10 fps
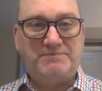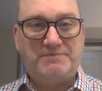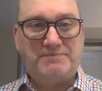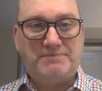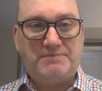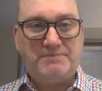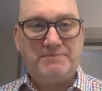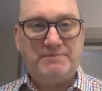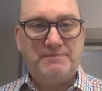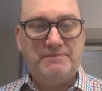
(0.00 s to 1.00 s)

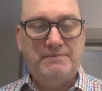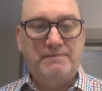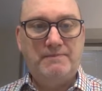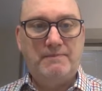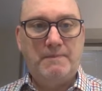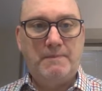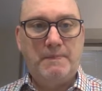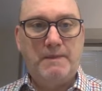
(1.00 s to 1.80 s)
[no speech]